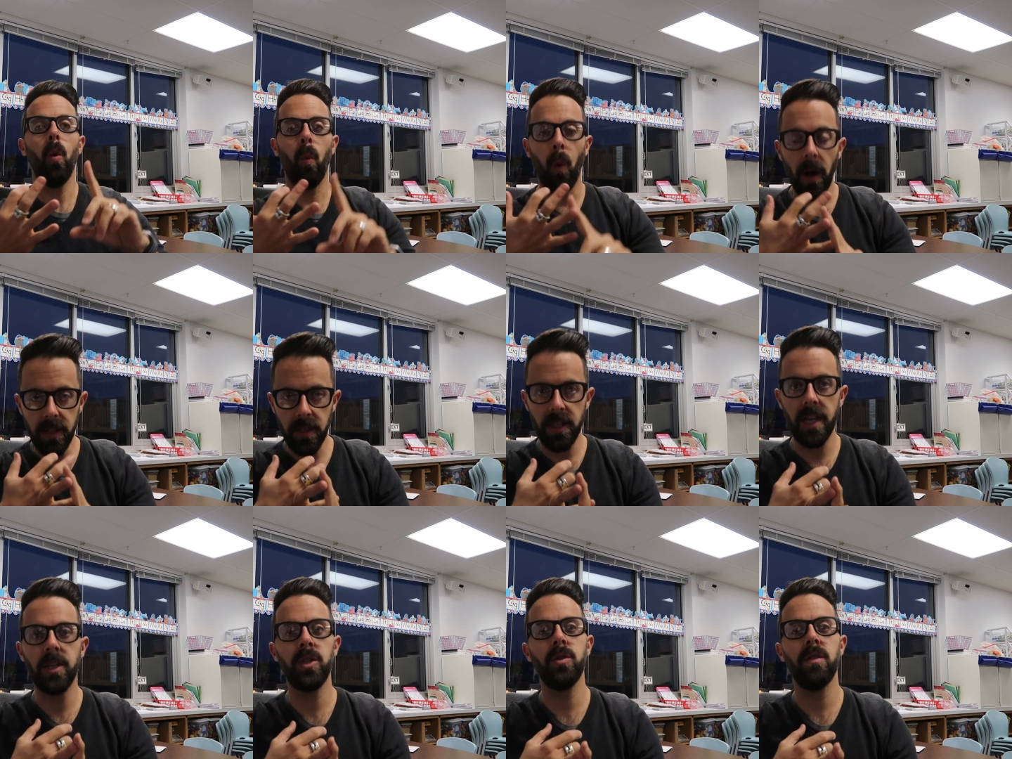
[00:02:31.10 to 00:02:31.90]
what do
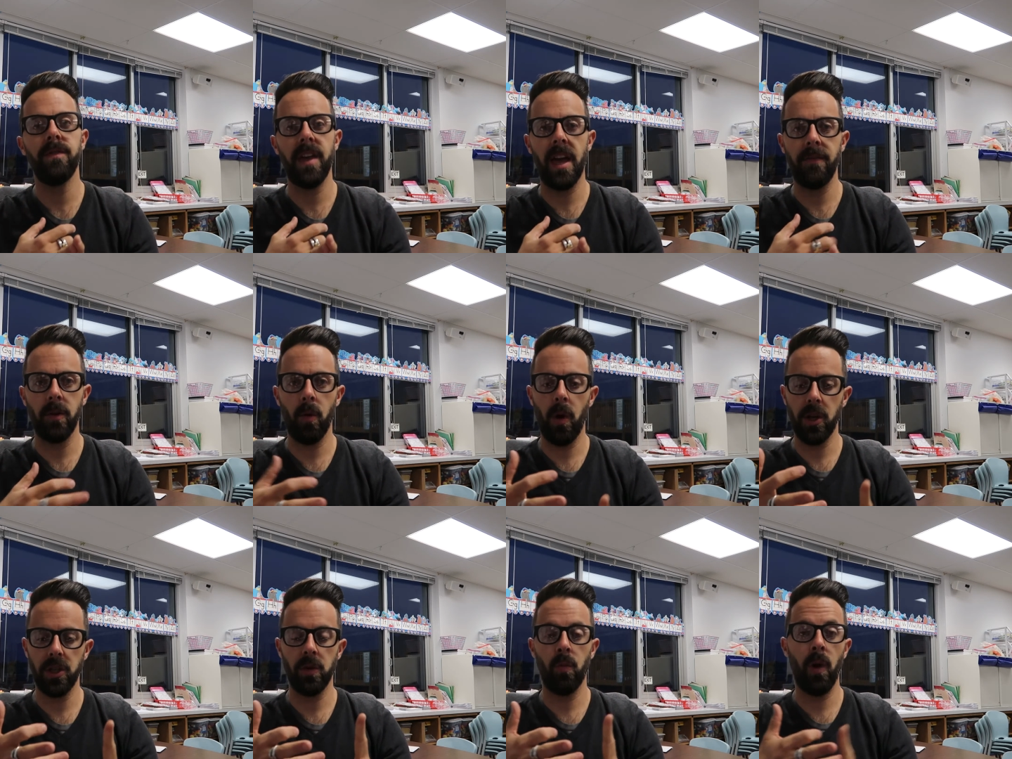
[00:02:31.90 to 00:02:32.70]
they do if they have a
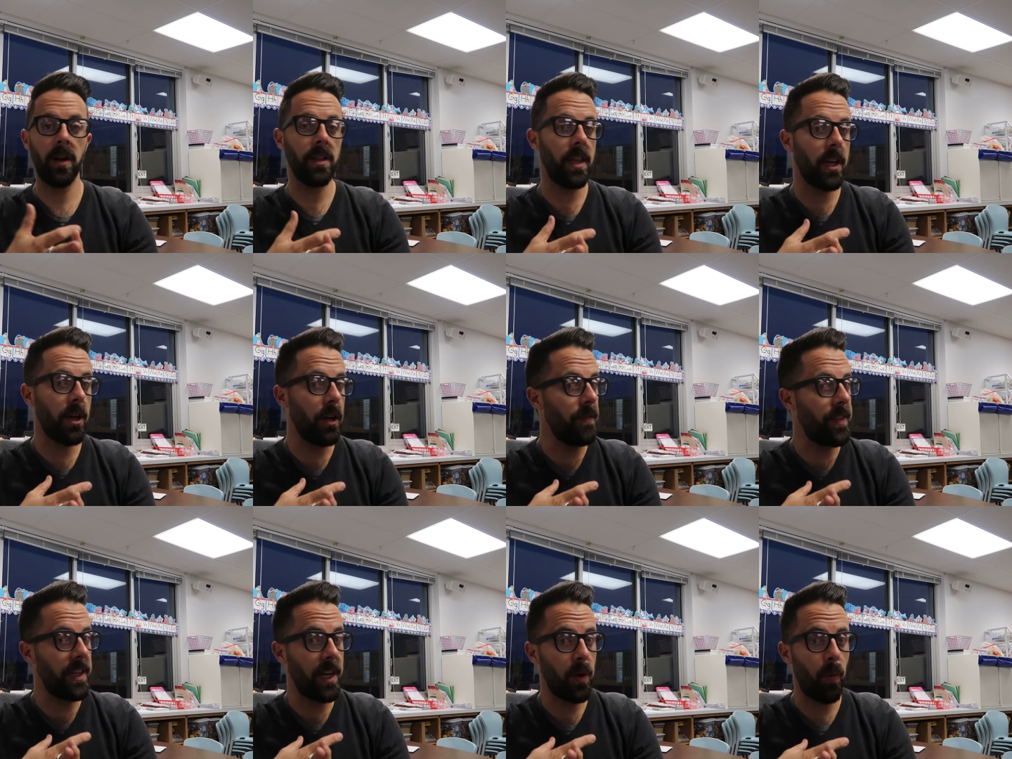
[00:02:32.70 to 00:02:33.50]
question? Where do they go
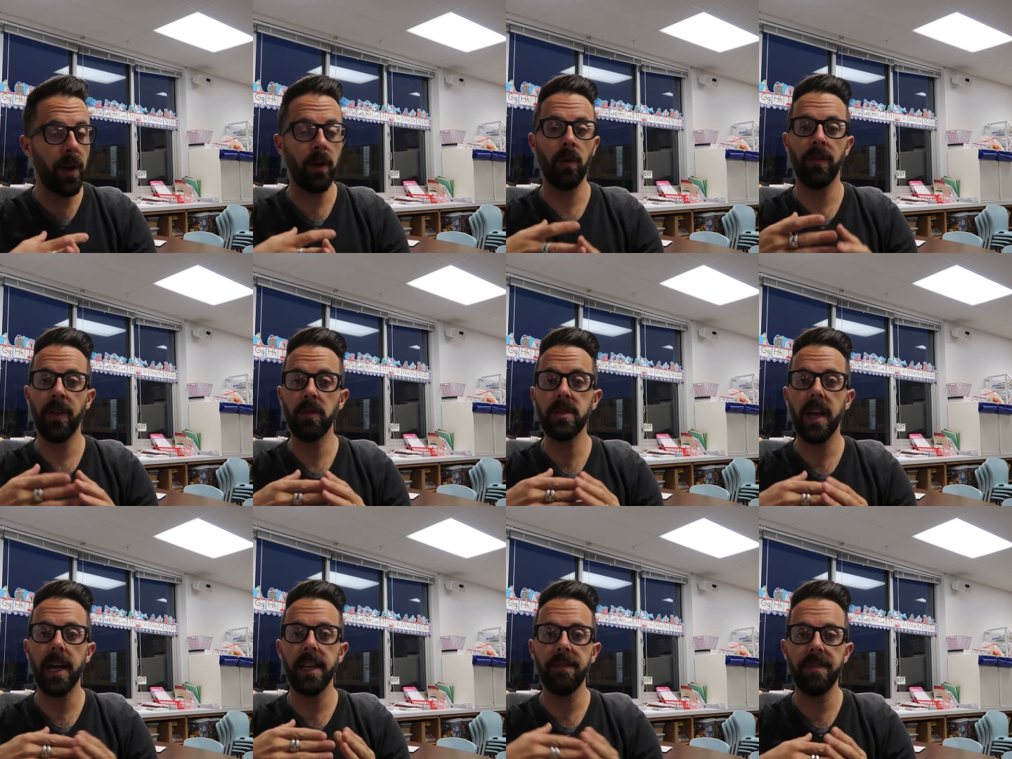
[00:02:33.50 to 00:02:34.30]
if they need a wiggle? Those
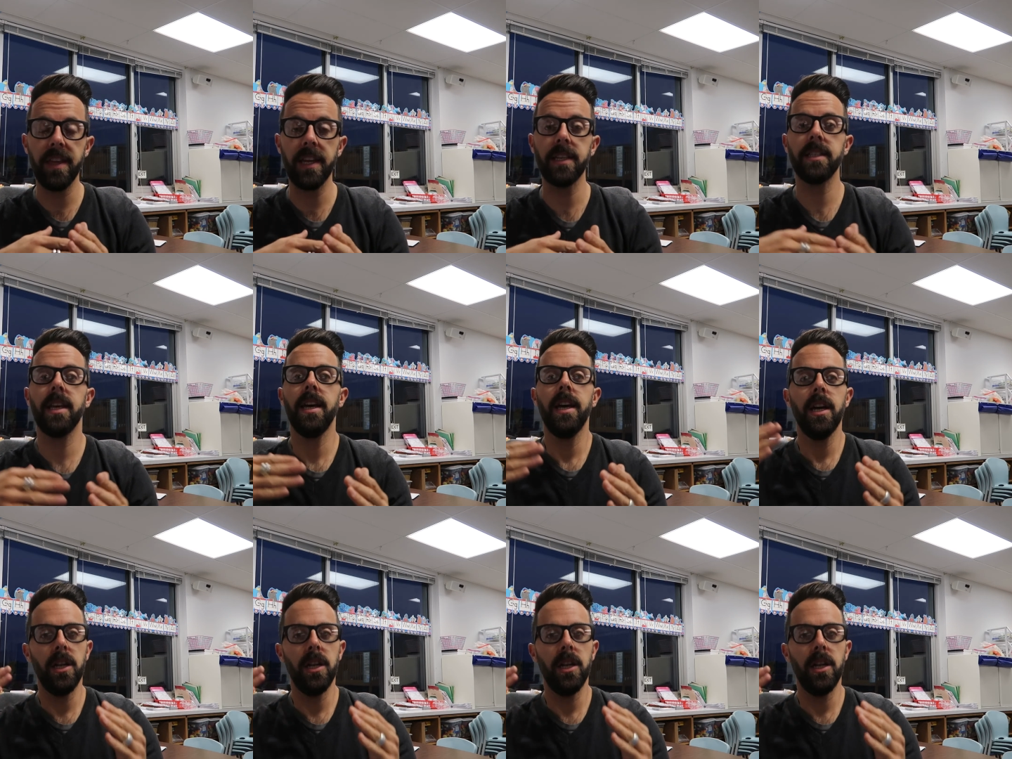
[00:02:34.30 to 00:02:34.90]
kind of things.